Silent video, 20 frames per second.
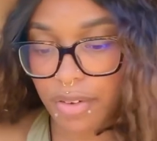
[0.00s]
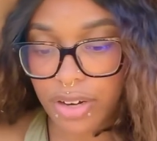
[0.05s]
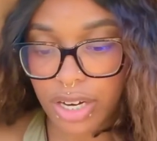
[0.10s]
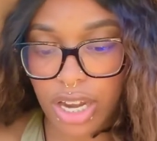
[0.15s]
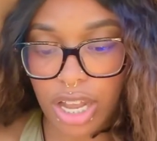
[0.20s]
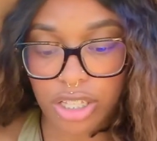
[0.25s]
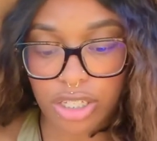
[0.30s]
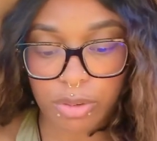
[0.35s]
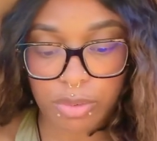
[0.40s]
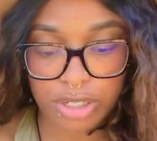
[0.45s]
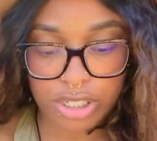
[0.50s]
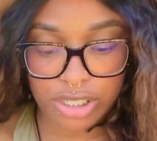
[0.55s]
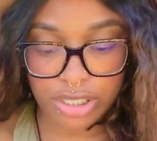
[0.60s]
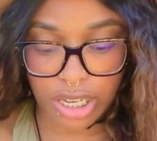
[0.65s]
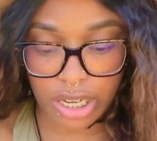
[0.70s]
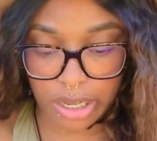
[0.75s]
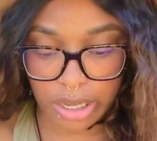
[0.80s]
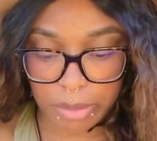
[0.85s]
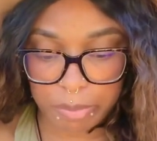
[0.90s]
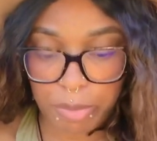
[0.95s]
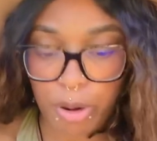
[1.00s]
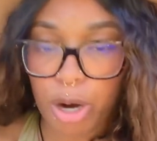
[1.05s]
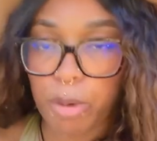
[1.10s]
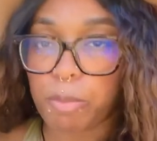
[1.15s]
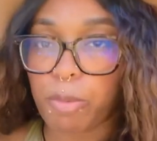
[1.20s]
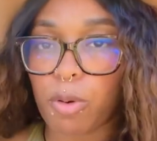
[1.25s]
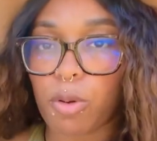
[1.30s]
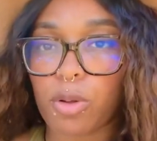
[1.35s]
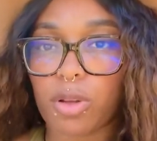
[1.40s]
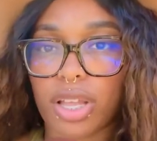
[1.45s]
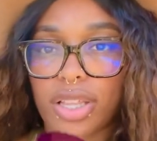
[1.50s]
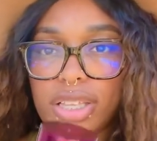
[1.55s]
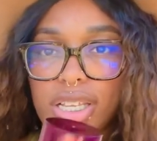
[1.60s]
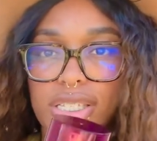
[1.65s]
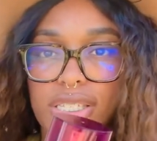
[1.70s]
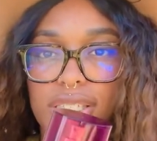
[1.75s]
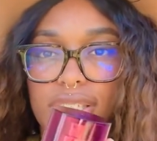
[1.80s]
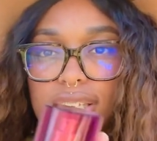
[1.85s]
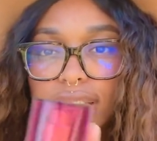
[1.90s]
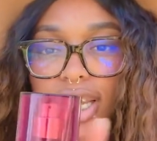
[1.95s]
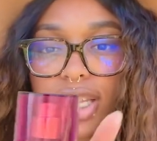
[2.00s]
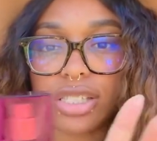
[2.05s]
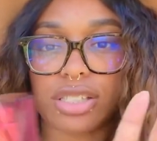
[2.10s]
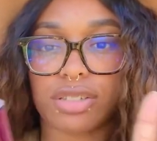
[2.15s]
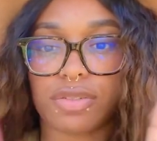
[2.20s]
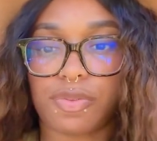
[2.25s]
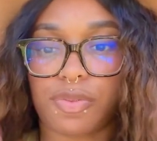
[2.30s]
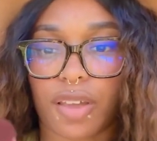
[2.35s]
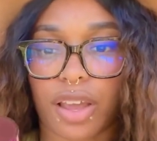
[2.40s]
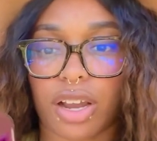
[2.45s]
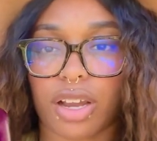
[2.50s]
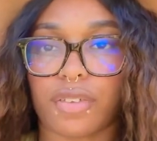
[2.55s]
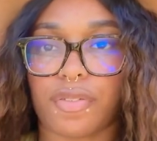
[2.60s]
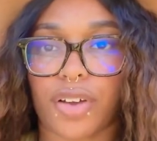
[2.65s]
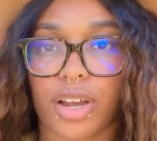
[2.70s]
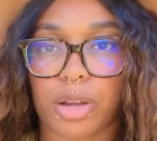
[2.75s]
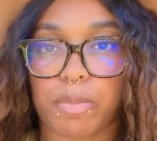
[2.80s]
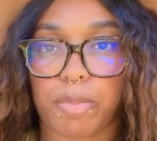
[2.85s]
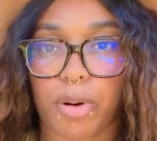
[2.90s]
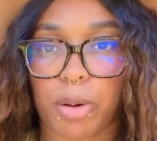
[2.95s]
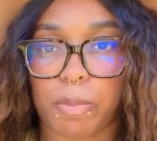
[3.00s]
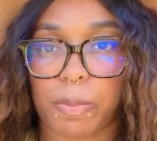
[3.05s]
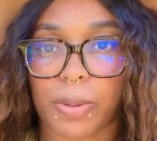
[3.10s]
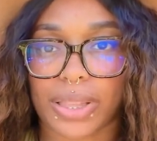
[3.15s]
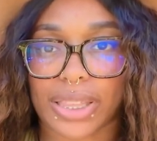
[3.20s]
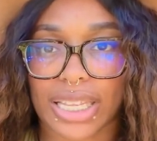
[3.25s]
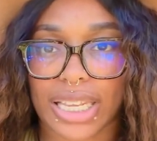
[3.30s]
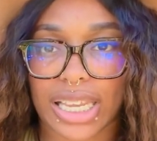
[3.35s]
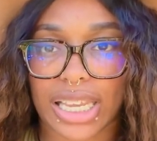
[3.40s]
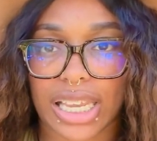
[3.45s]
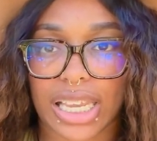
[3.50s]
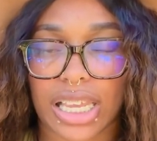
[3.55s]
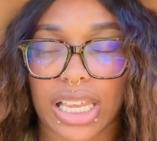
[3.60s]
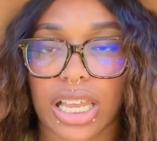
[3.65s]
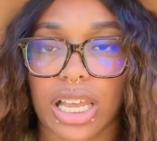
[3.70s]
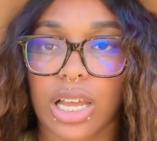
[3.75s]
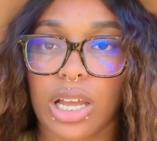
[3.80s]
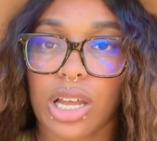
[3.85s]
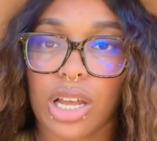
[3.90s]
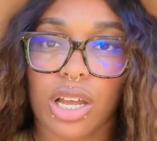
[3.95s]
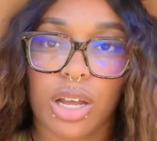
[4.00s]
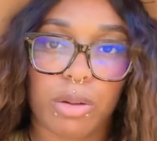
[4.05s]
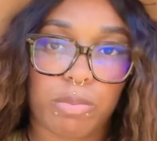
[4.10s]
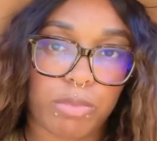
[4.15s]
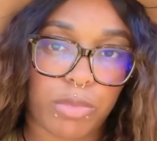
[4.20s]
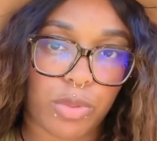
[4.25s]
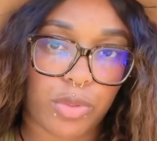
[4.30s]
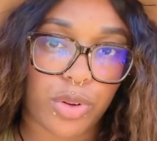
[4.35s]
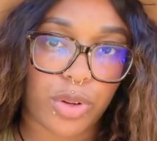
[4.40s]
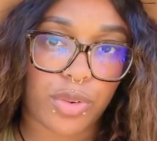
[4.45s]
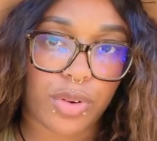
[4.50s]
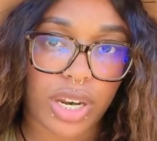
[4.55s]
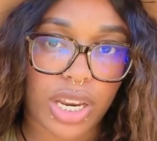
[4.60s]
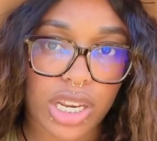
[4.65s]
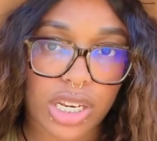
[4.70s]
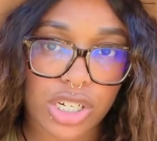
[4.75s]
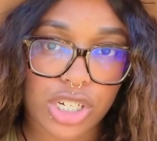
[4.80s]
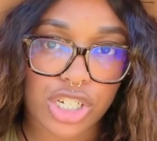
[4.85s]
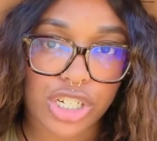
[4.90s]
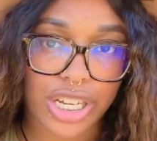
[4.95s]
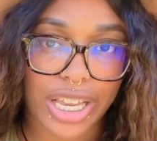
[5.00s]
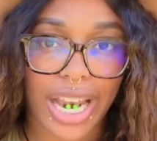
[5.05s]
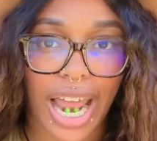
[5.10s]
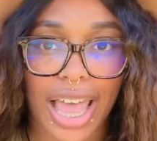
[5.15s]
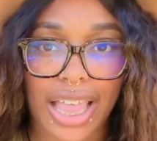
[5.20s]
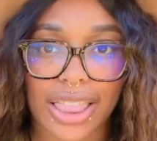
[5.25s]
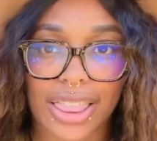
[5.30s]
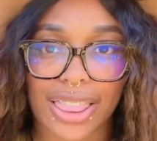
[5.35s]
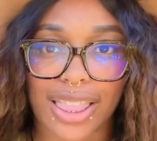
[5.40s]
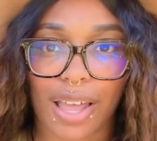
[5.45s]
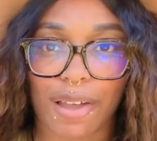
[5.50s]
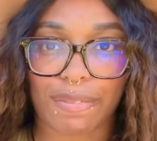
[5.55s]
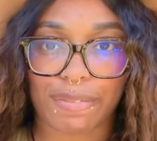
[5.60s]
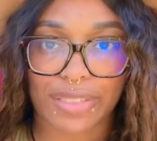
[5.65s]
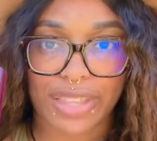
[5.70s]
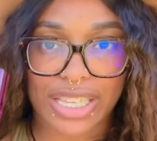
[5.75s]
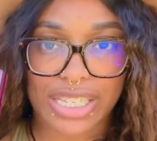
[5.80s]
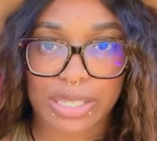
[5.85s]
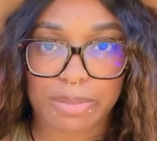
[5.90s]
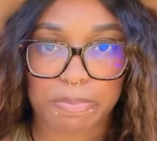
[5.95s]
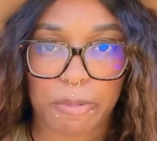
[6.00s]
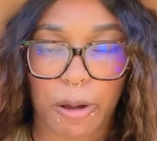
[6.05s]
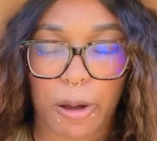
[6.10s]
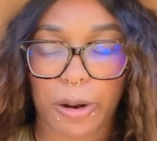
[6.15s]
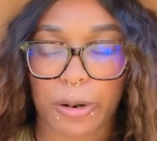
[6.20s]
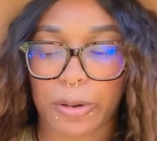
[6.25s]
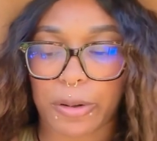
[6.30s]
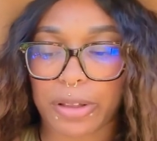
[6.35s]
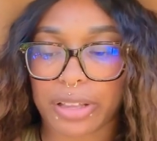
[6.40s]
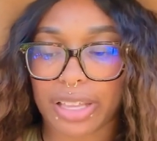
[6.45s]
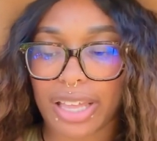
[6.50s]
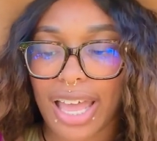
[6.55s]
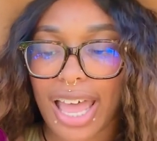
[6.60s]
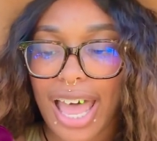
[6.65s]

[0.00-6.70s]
color, which is like purple, and this leans very, very purpley maroonish, and I love this bottle.